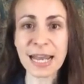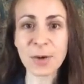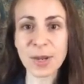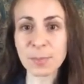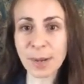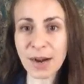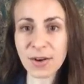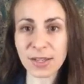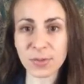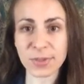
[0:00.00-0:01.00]
Now, in
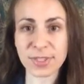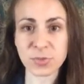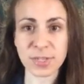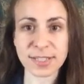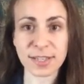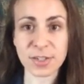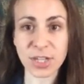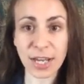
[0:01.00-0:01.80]
parallel with this research,